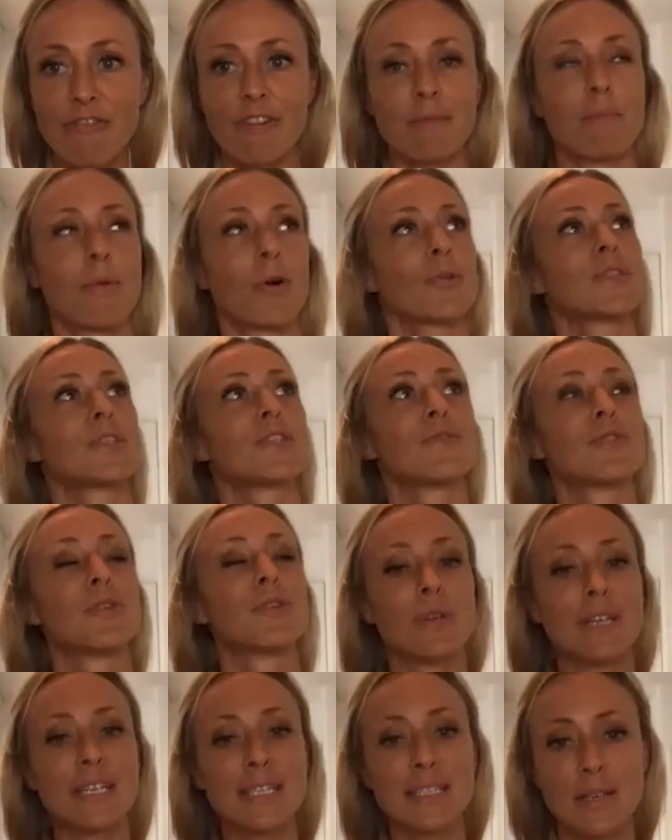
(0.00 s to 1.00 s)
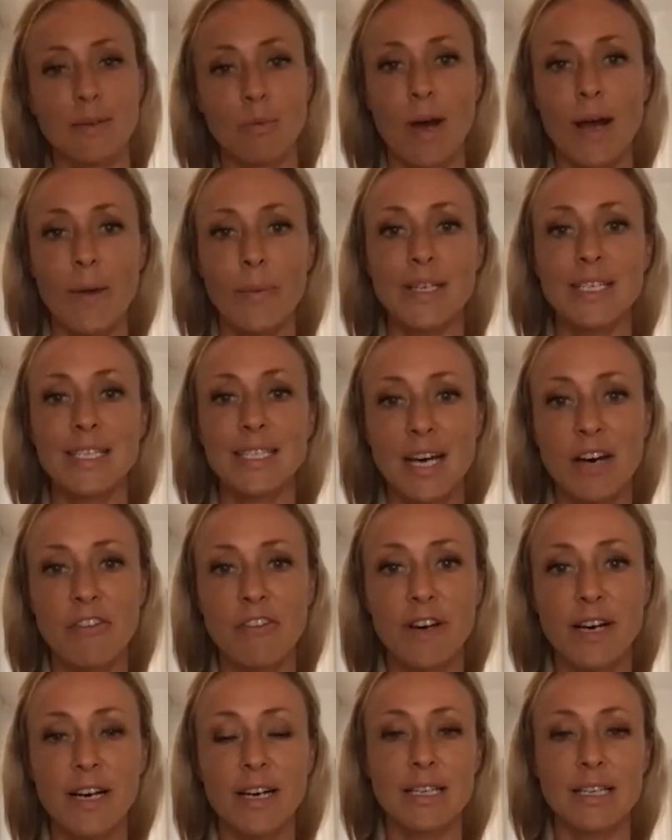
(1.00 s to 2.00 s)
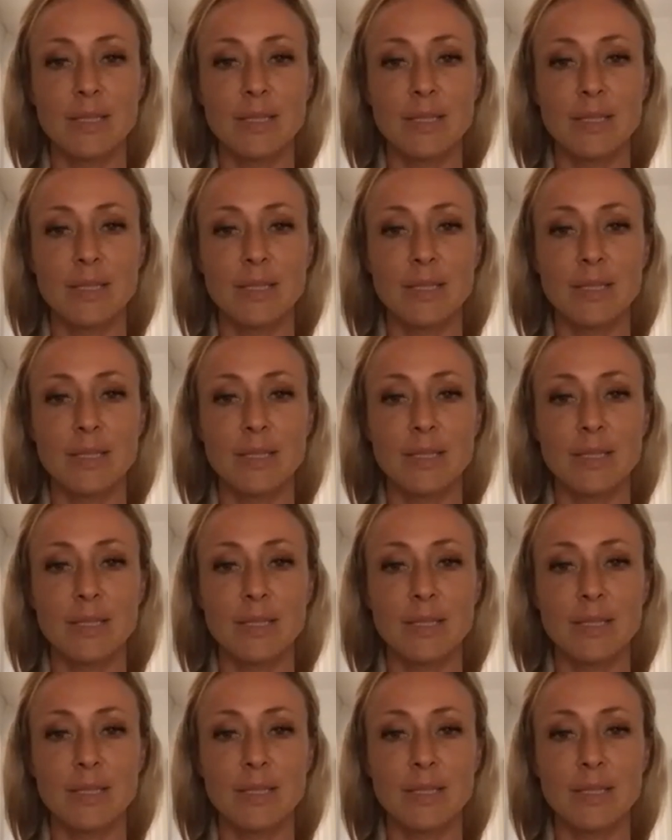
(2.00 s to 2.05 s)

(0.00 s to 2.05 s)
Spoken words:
and most of the reason why we suffer,